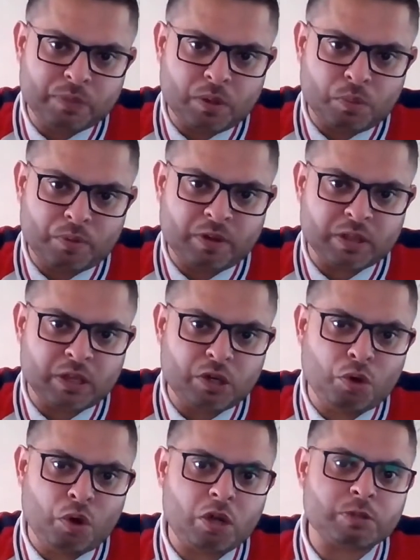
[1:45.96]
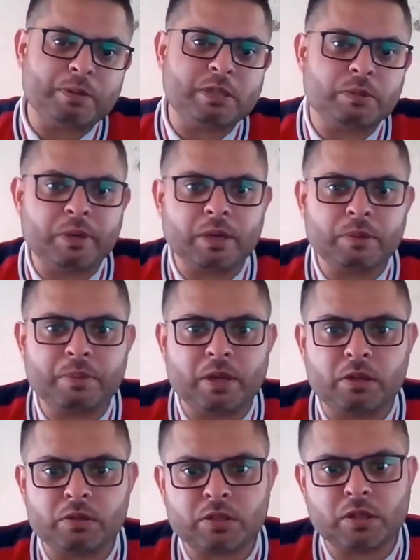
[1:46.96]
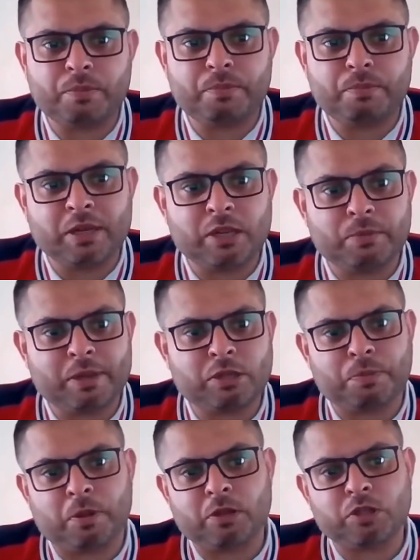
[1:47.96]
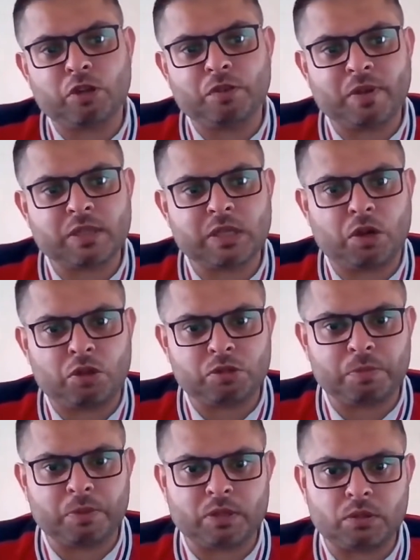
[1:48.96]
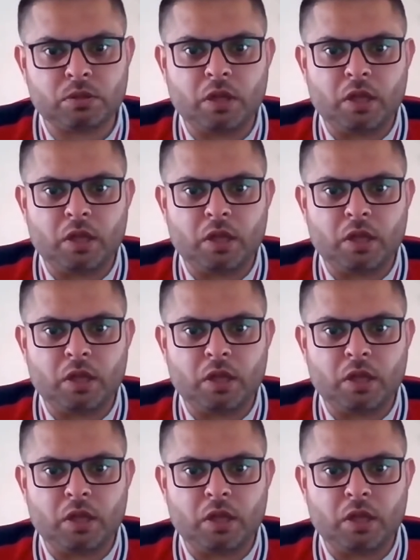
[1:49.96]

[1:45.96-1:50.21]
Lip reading: we've got the new hospital being built, the Midlands Metropolitan University Hospital.